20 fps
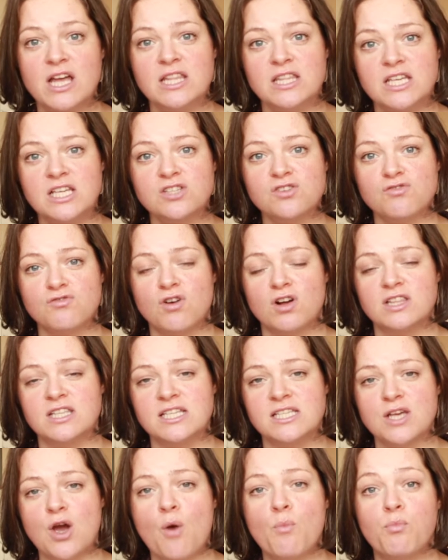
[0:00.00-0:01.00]
These are all
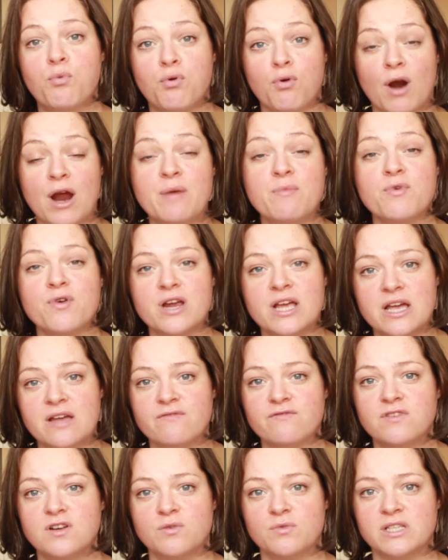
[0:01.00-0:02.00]
these primary
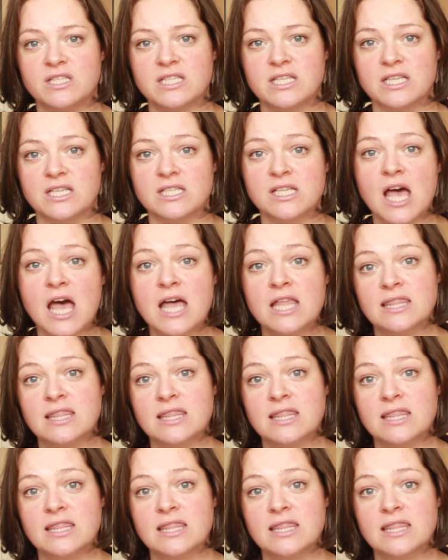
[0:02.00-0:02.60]
influences